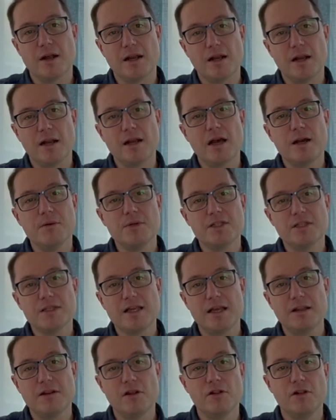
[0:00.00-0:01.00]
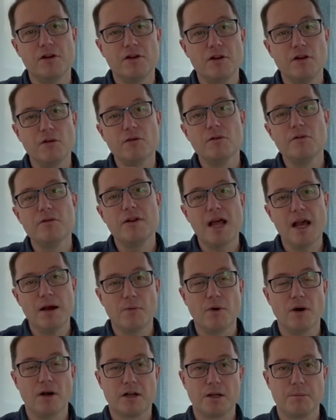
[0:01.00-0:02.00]
And I would say that the neural
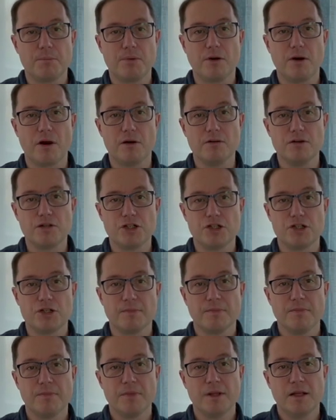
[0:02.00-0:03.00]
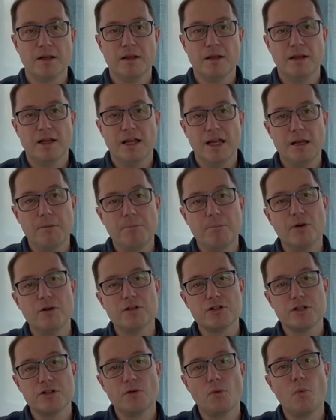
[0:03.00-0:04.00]
network approach it puts
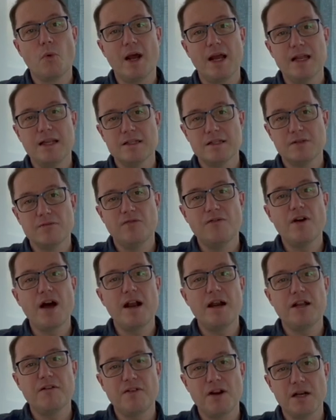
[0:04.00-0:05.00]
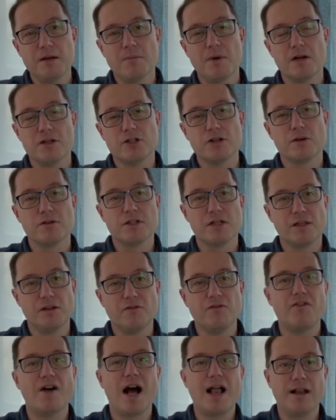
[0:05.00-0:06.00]
the weights very, very much onto the
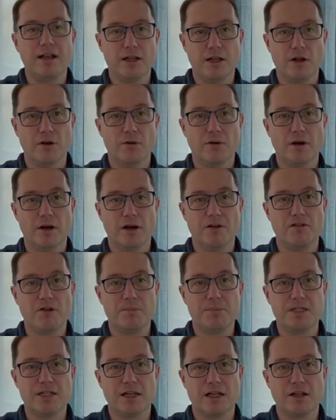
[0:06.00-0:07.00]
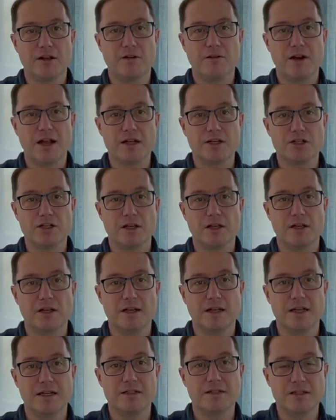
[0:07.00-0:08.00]
value of a particular action.
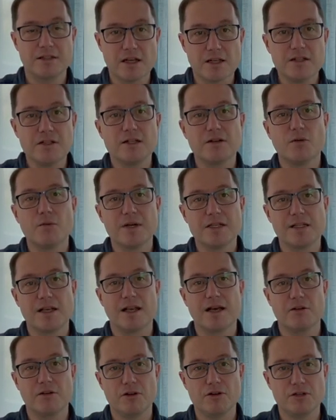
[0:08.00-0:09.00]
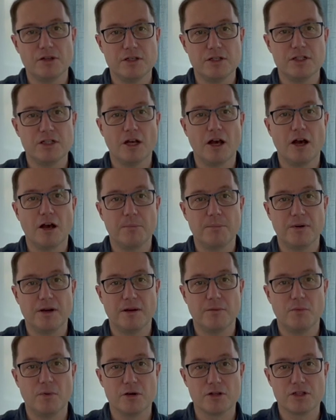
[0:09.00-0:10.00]
It doesn't always allow you to interpret
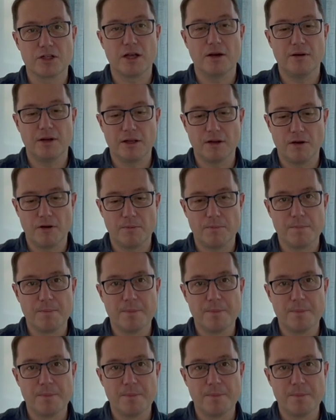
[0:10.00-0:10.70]
what's going on.